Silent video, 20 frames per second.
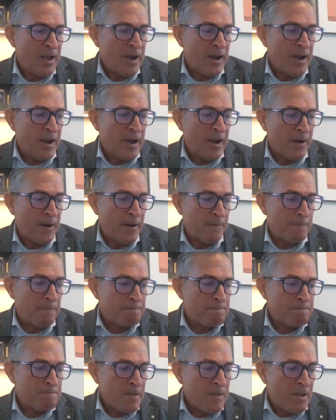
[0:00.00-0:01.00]

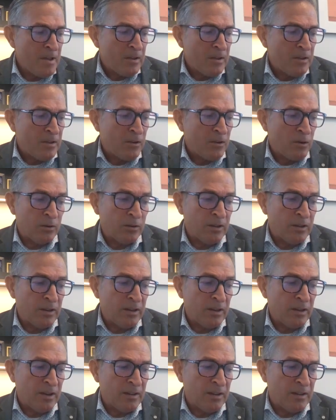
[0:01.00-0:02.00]
Currently,
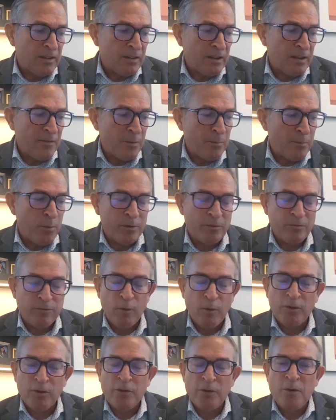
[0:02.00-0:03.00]
I have a
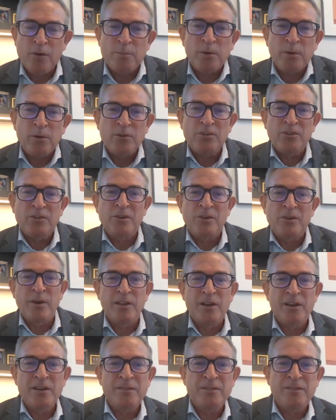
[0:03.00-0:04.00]
portfolio approach to my
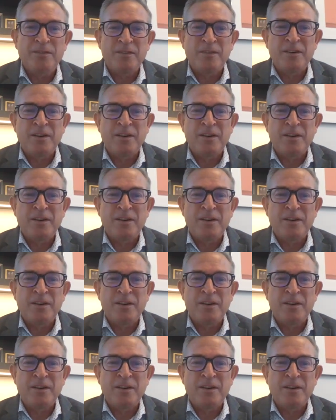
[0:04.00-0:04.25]
life.